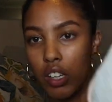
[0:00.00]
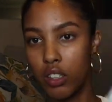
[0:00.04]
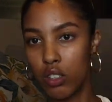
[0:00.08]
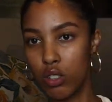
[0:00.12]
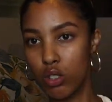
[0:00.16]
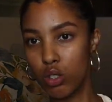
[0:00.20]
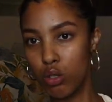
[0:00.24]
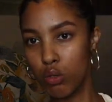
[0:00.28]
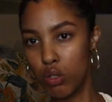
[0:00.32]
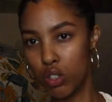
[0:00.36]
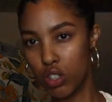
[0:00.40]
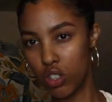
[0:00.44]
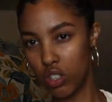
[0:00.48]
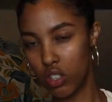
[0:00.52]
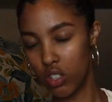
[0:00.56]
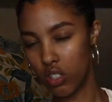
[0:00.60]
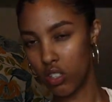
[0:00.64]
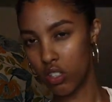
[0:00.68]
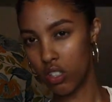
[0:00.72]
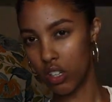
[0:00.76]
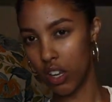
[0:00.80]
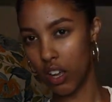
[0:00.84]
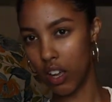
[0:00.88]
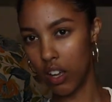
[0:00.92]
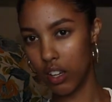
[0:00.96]
like switch the
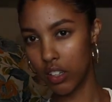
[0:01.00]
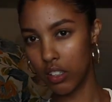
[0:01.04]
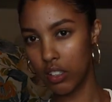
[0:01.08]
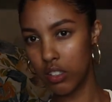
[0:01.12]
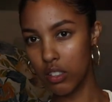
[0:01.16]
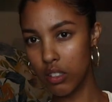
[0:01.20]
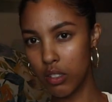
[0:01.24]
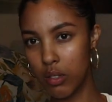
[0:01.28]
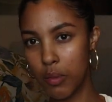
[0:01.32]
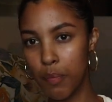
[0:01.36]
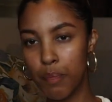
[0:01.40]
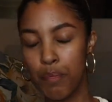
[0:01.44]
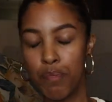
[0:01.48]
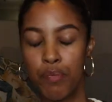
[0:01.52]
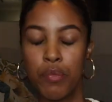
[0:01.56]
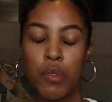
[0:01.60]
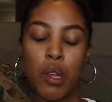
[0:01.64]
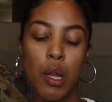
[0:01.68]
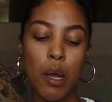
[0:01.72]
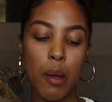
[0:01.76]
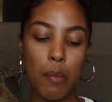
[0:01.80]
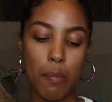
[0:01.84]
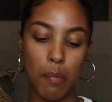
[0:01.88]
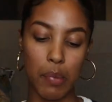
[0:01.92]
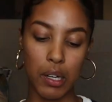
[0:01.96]
sides.
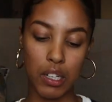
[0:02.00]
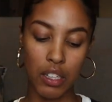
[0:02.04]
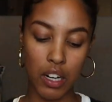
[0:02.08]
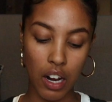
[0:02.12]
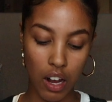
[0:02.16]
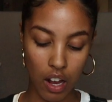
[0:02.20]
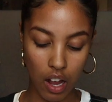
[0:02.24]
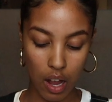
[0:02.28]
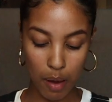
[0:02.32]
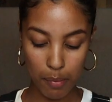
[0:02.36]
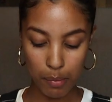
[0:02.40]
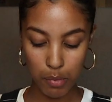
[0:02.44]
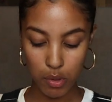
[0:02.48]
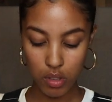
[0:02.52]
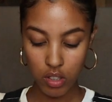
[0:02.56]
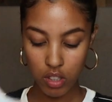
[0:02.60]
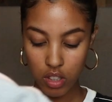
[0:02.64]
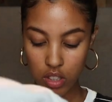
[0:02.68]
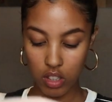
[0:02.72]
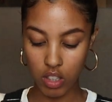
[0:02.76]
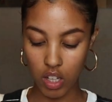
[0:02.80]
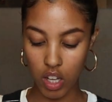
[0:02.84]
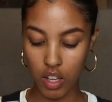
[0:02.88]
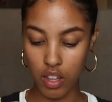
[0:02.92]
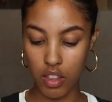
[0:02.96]
But
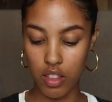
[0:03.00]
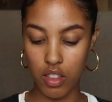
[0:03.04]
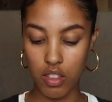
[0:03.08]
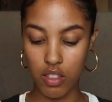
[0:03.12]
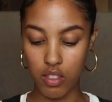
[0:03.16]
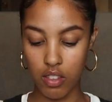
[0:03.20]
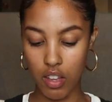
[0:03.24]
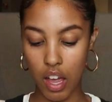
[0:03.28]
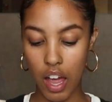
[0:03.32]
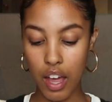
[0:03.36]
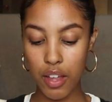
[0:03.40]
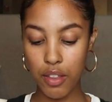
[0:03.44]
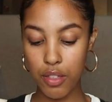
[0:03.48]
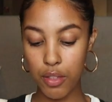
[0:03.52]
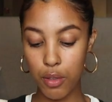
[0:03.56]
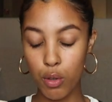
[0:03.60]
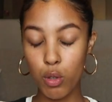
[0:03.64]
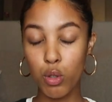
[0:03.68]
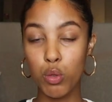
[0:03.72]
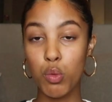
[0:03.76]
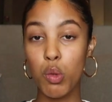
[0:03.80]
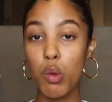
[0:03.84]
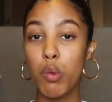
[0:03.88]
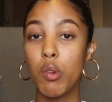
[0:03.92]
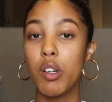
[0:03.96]
I
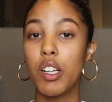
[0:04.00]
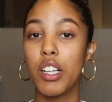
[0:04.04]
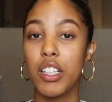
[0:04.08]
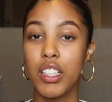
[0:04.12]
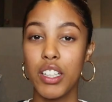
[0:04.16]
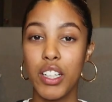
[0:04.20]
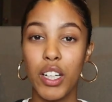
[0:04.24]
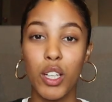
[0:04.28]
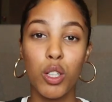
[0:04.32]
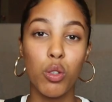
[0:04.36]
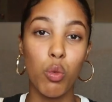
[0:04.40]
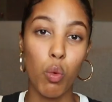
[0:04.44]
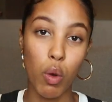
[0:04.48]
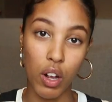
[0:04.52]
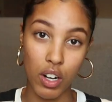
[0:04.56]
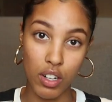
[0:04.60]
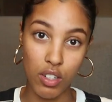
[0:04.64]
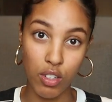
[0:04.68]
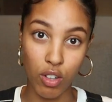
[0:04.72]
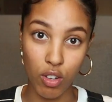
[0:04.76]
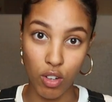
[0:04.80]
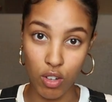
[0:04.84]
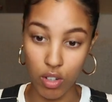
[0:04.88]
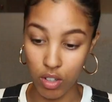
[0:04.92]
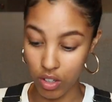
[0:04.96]
thought we were gonna get
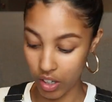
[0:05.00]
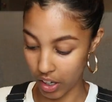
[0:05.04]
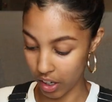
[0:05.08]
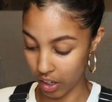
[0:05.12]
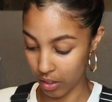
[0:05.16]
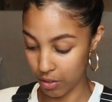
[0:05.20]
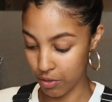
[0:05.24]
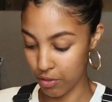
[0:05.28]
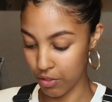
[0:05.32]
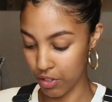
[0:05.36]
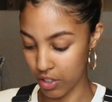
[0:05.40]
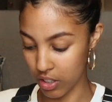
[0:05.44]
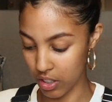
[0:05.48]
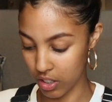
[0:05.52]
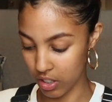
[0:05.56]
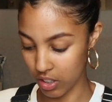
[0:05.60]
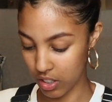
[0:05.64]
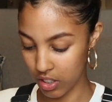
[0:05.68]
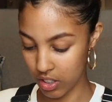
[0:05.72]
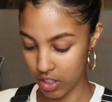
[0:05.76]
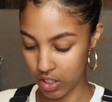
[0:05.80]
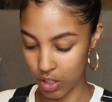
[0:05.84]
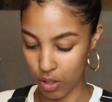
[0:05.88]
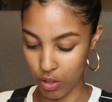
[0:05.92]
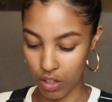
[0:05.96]
one dog at
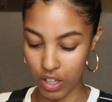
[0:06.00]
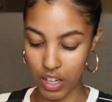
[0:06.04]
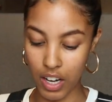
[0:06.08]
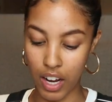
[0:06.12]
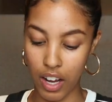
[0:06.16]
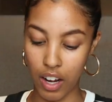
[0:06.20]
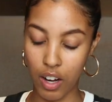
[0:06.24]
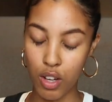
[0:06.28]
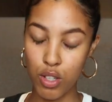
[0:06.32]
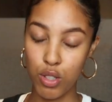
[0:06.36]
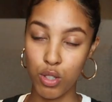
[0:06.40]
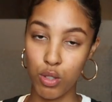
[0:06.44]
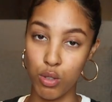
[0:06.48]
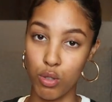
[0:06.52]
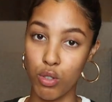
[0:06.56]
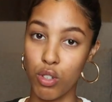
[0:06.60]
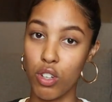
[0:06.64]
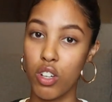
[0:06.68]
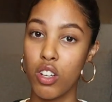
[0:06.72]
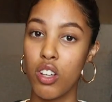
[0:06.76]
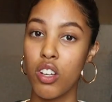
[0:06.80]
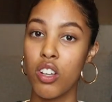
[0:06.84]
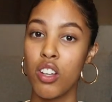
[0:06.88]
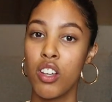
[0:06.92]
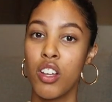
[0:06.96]
first, so then I
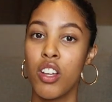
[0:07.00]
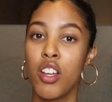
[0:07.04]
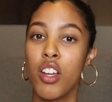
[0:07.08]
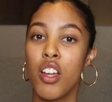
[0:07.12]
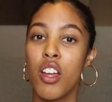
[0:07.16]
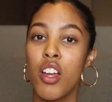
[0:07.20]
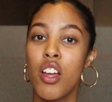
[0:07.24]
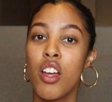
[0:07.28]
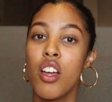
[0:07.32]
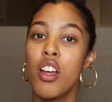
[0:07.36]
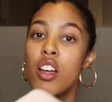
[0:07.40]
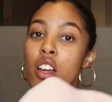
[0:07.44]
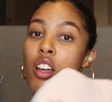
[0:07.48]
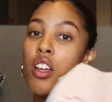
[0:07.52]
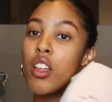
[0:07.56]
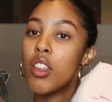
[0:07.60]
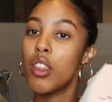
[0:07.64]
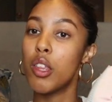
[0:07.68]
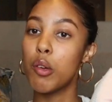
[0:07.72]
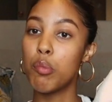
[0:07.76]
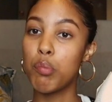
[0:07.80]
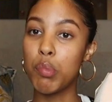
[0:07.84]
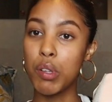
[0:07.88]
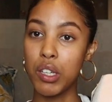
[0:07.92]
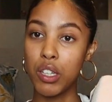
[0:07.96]
took
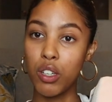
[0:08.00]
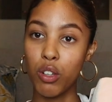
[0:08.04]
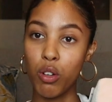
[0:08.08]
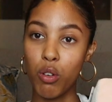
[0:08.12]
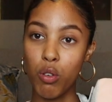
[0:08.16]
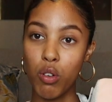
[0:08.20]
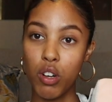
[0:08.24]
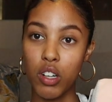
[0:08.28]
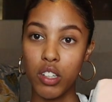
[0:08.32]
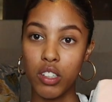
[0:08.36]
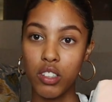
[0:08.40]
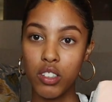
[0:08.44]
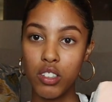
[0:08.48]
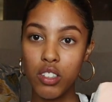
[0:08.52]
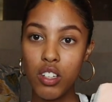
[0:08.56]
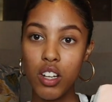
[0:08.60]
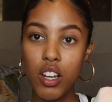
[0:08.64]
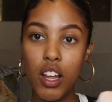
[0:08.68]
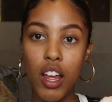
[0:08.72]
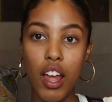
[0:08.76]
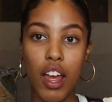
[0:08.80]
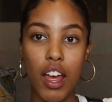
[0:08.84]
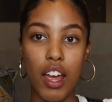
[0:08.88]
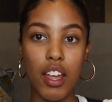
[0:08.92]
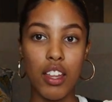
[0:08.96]
the pink one,
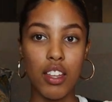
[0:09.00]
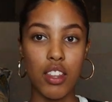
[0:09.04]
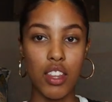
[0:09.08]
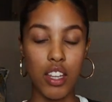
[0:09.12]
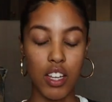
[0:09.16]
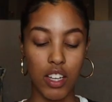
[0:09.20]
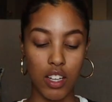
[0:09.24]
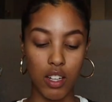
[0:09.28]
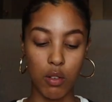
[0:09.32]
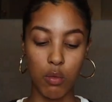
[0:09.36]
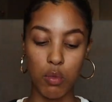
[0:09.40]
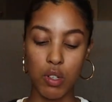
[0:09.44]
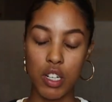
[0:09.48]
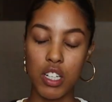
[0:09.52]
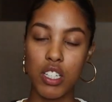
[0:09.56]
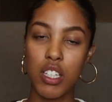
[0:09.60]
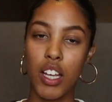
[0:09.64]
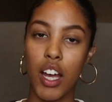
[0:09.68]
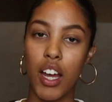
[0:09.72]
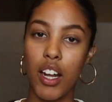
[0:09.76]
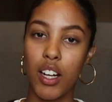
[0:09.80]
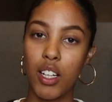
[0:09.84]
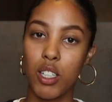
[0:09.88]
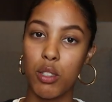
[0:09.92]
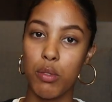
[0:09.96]
and then we
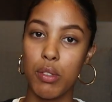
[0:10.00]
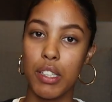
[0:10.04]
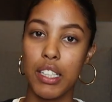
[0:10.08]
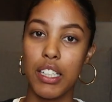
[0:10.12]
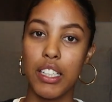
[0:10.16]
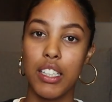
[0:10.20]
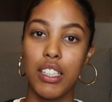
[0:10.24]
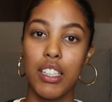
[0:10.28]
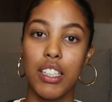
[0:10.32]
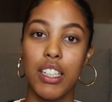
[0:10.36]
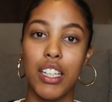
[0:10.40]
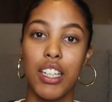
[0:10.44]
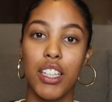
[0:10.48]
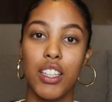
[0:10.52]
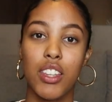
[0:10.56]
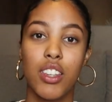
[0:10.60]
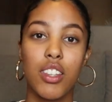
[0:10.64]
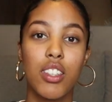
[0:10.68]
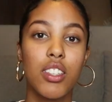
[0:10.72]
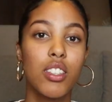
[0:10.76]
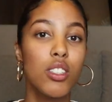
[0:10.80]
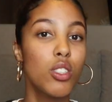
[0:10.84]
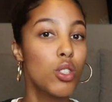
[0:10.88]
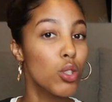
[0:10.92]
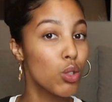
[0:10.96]
decided we were gonna get
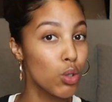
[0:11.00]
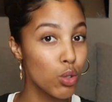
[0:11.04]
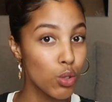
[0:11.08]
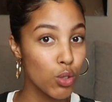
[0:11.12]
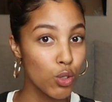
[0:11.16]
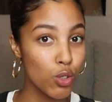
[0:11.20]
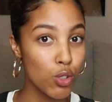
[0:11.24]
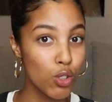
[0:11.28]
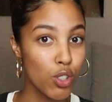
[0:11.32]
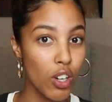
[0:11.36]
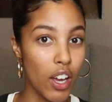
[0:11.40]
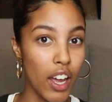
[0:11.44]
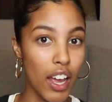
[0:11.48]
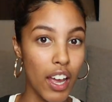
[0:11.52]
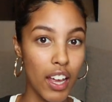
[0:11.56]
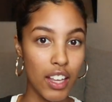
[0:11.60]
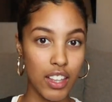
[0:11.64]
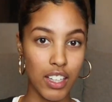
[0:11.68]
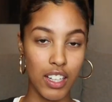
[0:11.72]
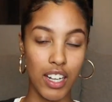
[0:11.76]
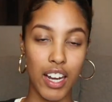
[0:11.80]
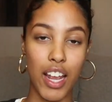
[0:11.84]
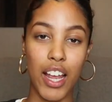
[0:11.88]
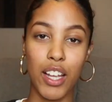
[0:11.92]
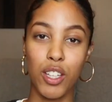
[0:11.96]
two.
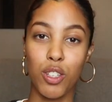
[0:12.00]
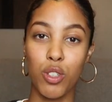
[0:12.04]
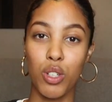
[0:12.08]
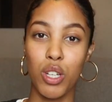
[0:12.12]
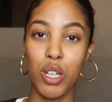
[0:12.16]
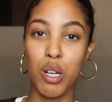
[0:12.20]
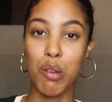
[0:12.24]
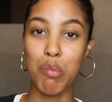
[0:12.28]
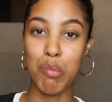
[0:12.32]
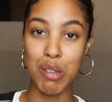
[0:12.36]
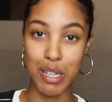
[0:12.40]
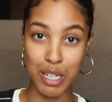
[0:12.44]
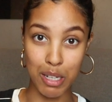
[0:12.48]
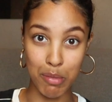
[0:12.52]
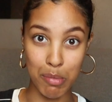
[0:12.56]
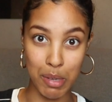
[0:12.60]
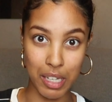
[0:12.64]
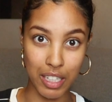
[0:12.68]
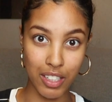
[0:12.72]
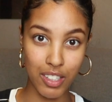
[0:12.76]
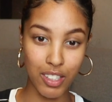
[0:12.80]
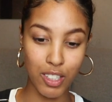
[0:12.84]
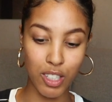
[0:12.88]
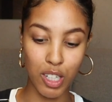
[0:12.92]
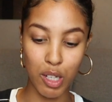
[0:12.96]
And then I have to get a bigger
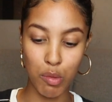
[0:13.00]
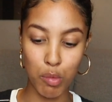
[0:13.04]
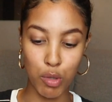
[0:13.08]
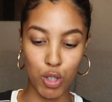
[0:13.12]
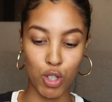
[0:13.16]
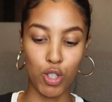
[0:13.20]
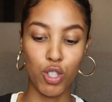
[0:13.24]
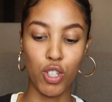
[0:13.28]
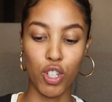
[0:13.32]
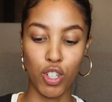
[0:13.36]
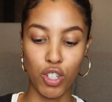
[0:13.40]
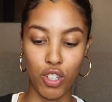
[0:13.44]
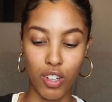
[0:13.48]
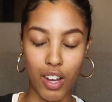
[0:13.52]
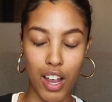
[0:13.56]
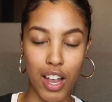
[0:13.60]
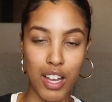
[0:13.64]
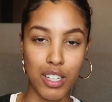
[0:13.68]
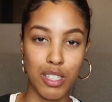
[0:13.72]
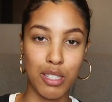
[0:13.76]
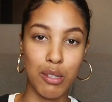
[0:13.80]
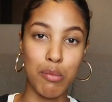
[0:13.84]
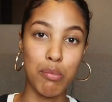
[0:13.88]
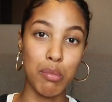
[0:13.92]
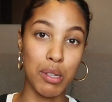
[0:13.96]
bed. So let me just show you
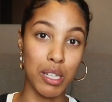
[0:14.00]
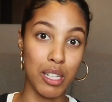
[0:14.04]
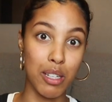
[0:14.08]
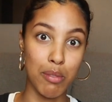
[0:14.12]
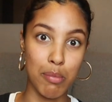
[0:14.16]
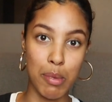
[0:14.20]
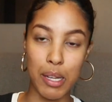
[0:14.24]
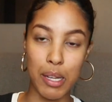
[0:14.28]
guys the bigger